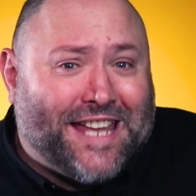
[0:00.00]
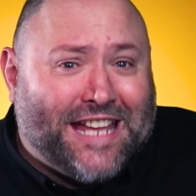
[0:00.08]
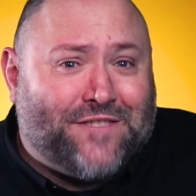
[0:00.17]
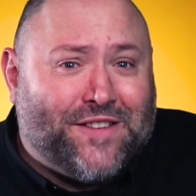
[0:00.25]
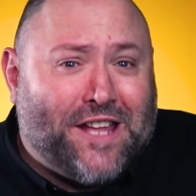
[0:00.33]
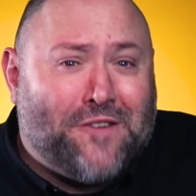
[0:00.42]

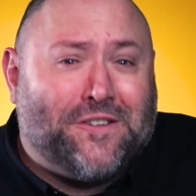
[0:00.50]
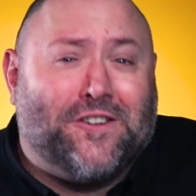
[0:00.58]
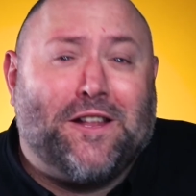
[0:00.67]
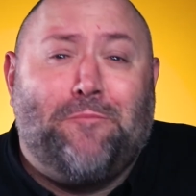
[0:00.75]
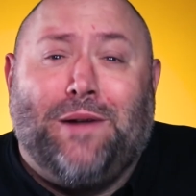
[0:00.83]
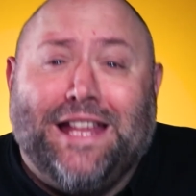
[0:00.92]
today's video,
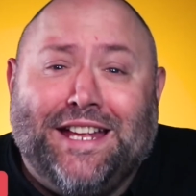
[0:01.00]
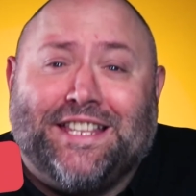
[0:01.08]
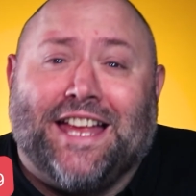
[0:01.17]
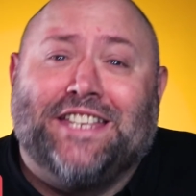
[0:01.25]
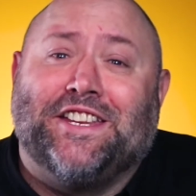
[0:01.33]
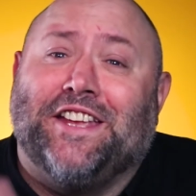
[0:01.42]
could I please
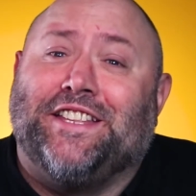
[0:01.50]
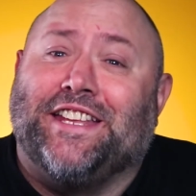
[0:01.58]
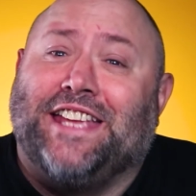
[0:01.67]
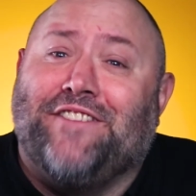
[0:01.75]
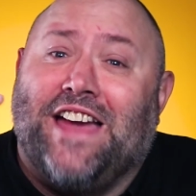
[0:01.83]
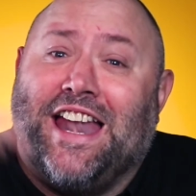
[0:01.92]
ask you to
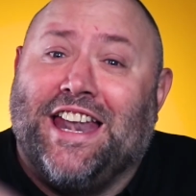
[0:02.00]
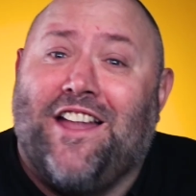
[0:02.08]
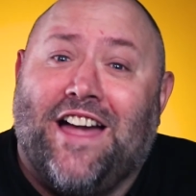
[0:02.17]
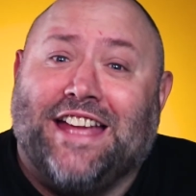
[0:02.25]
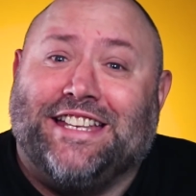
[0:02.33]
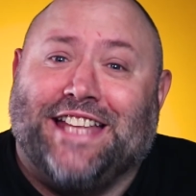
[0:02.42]
give it a
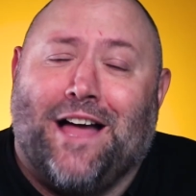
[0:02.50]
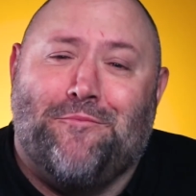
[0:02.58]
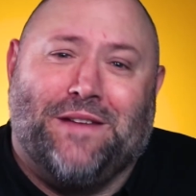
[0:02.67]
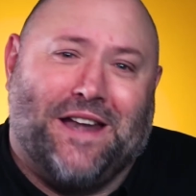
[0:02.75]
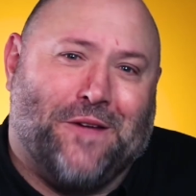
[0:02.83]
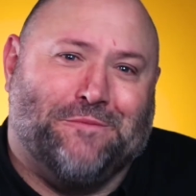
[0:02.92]
like down
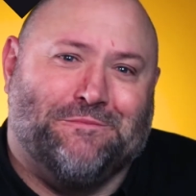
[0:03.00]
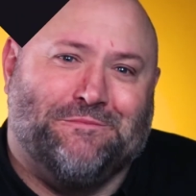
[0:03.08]
below.